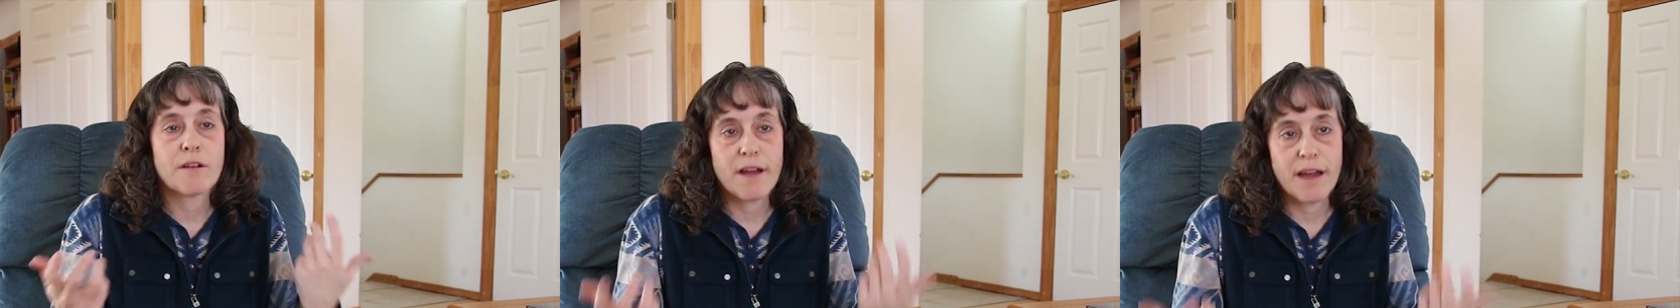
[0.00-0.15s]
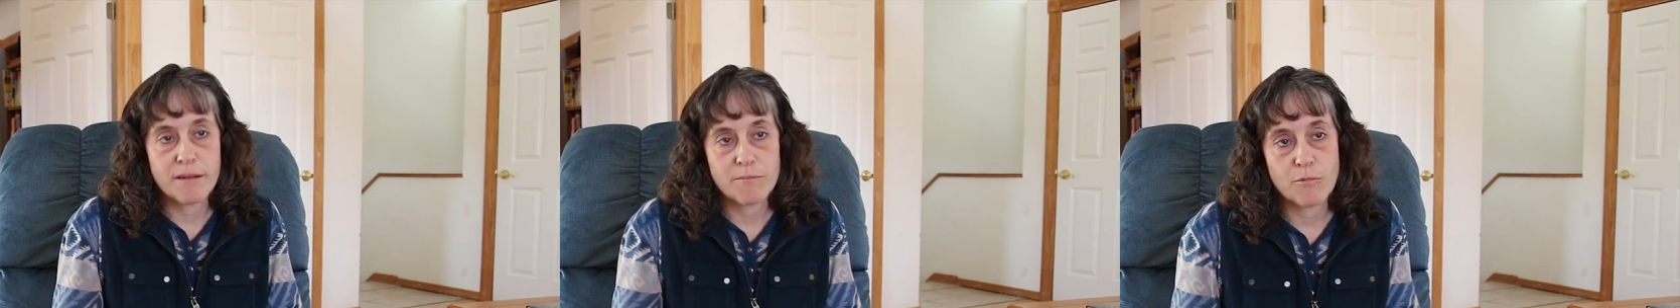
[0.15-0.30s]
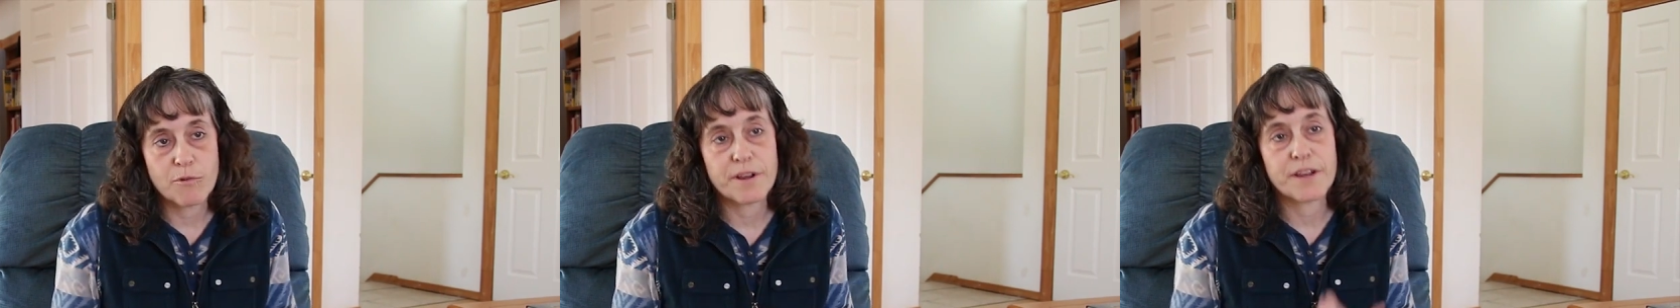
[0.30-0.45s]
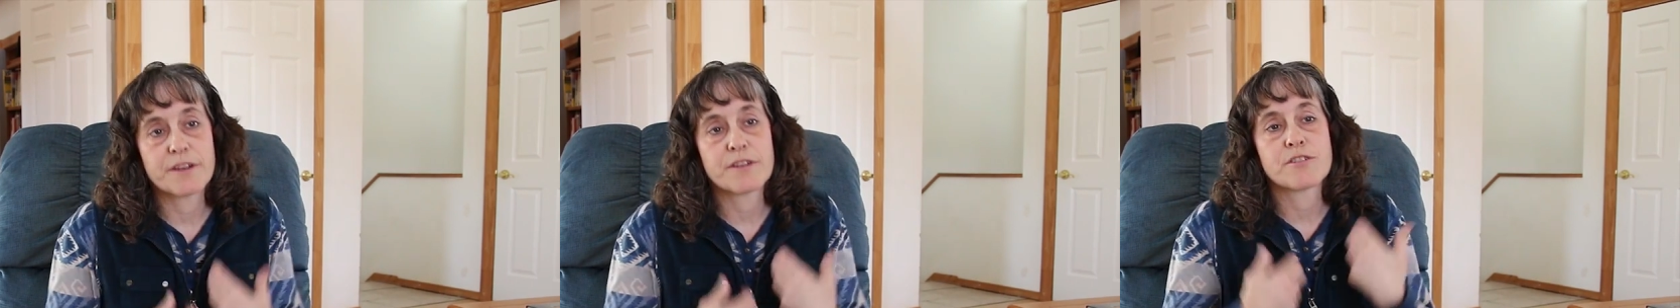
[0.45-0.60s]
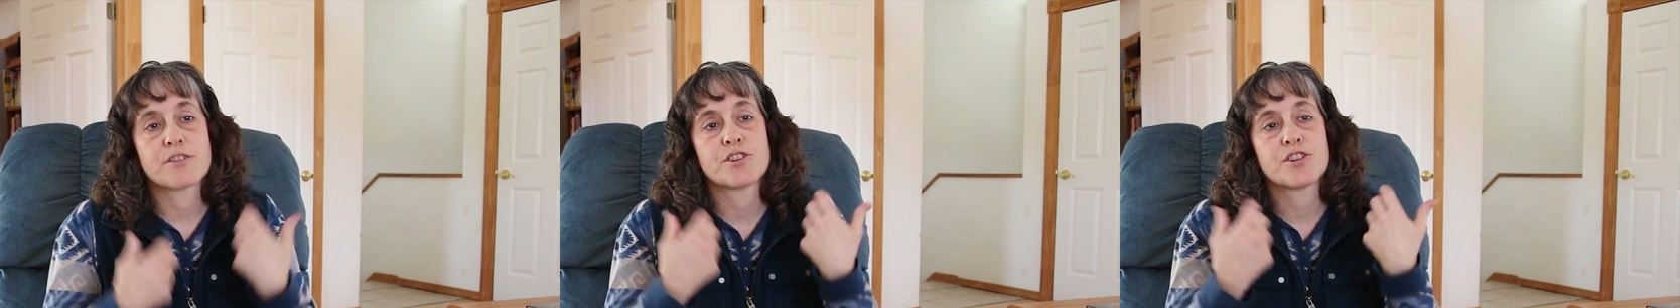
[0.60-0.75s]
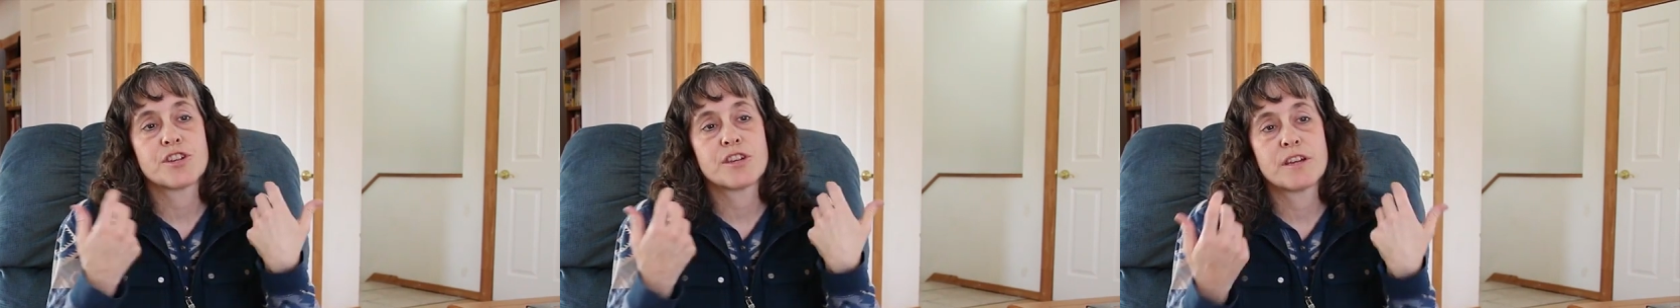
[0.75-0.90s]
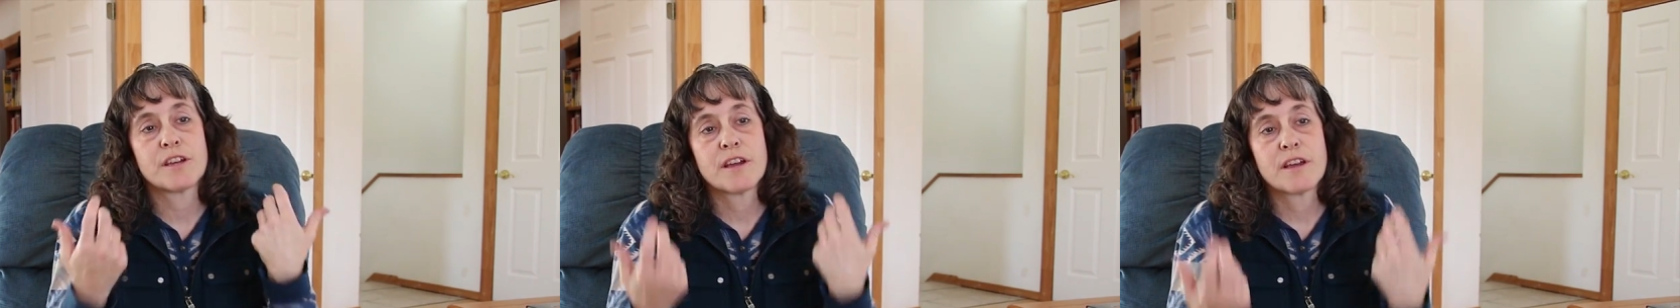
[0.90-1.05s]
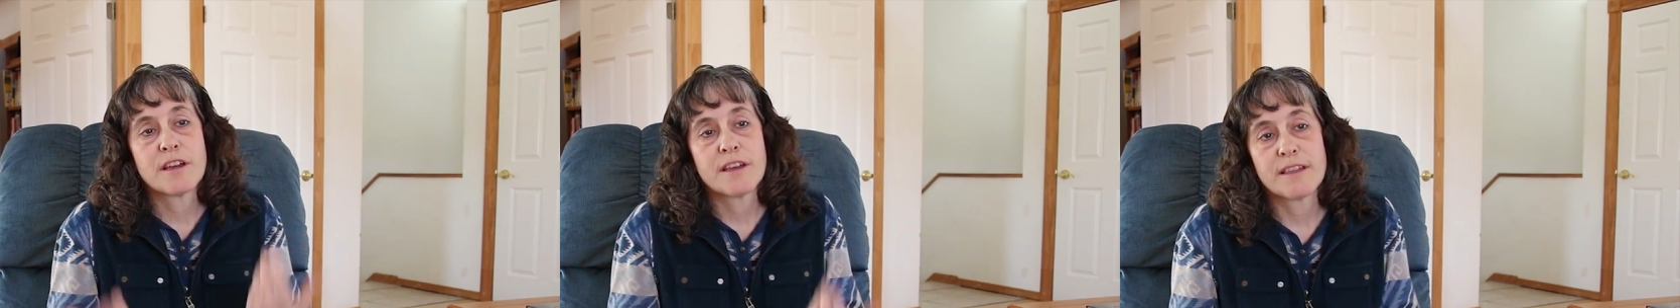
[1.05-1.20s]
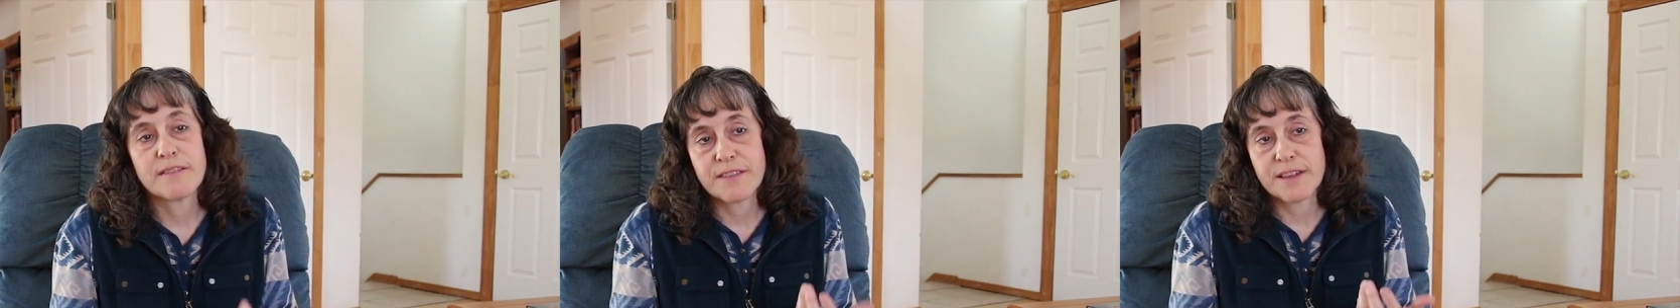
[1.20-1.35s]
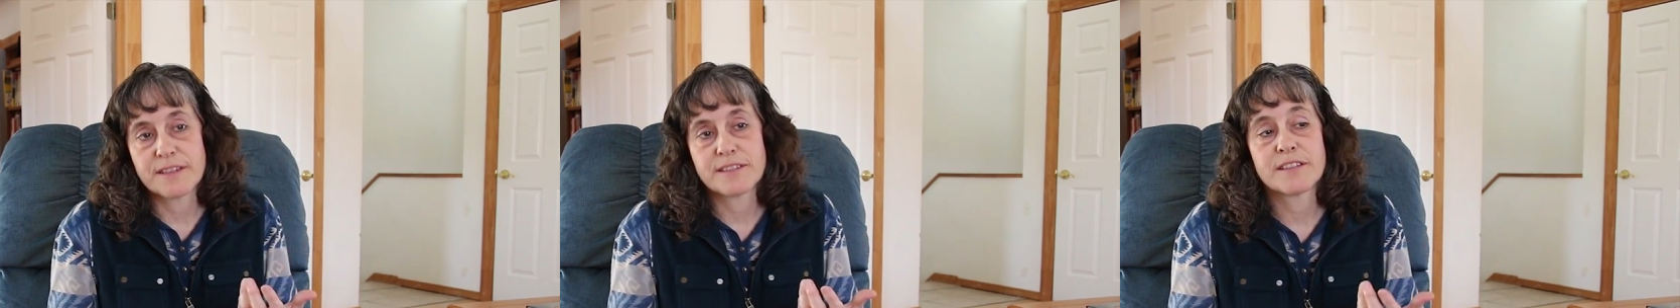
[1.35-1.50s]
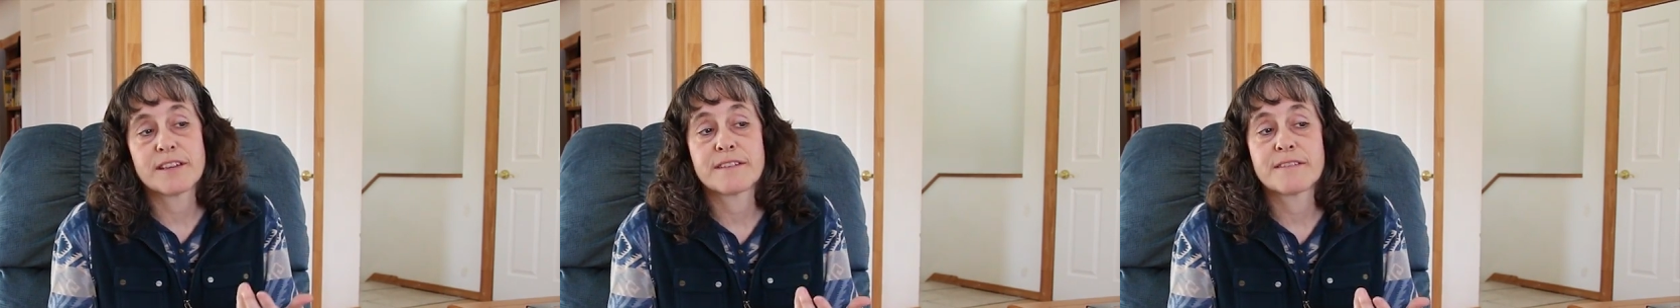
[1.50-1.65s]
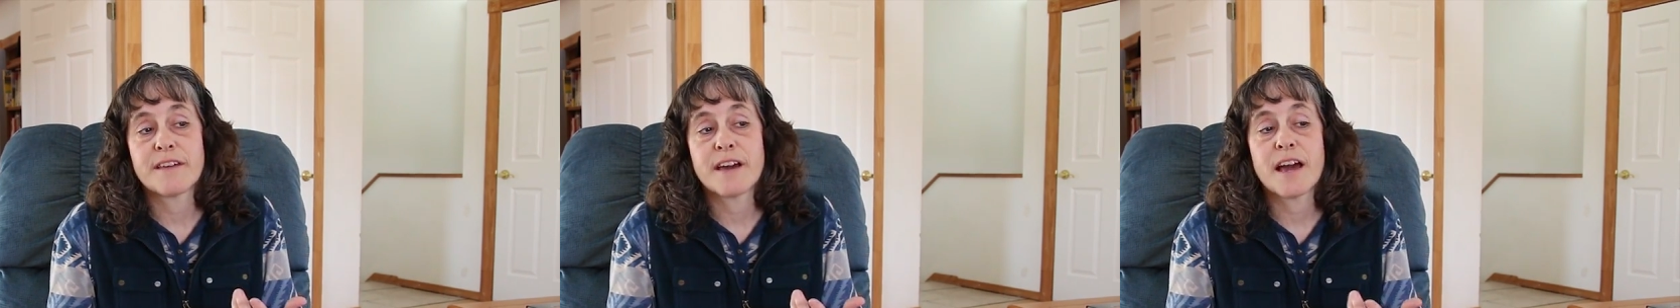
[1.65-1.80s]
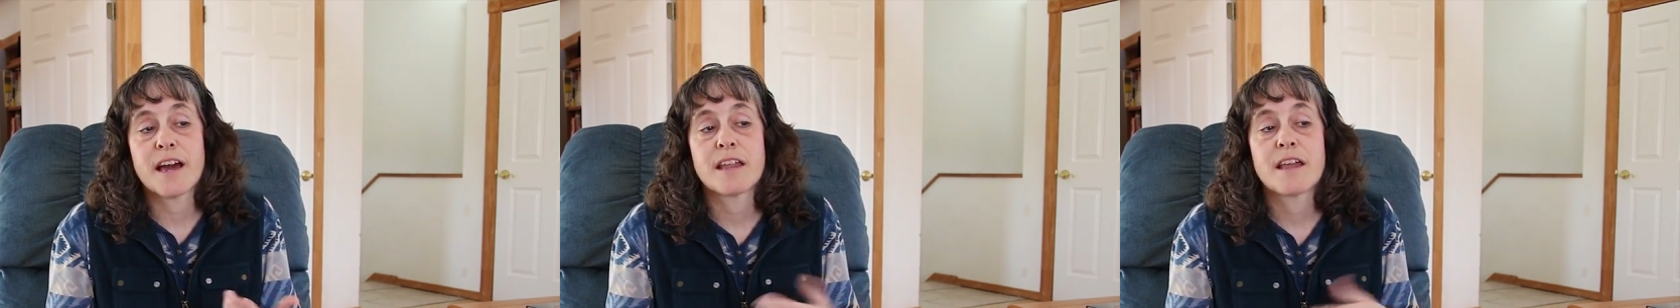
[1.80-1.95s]
I had more energy and things
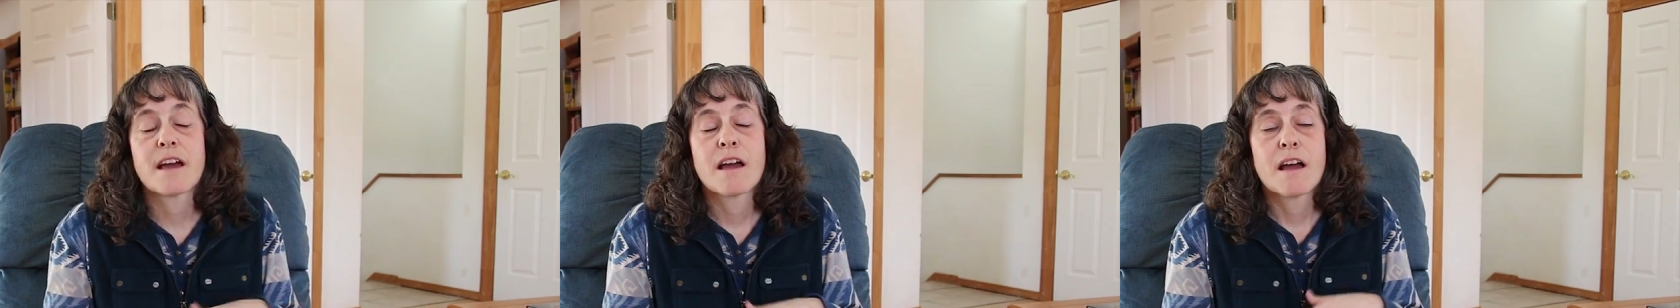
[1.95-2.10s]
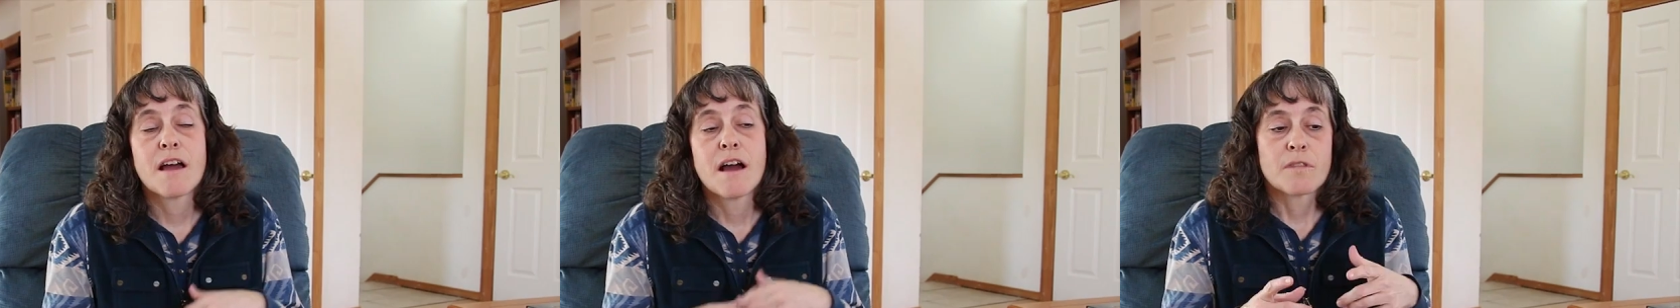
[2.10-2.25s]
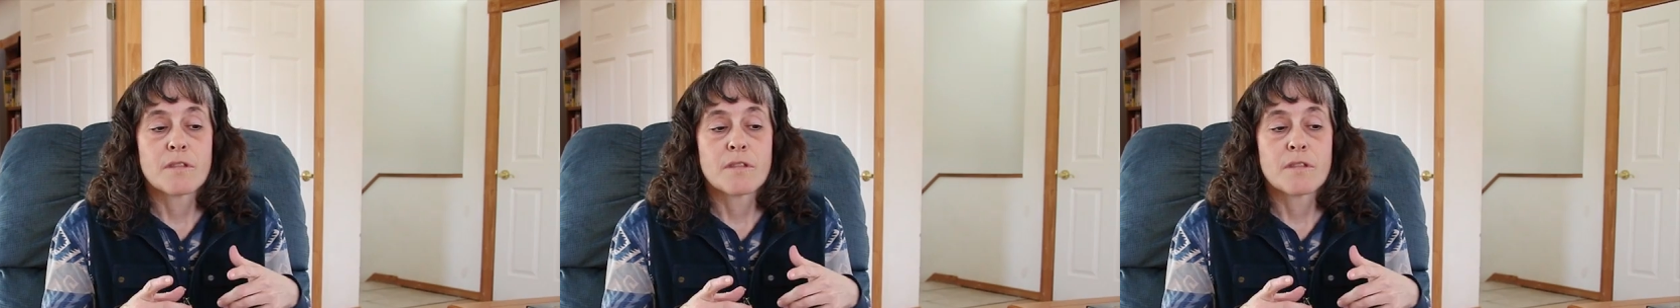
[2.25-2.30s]
like that.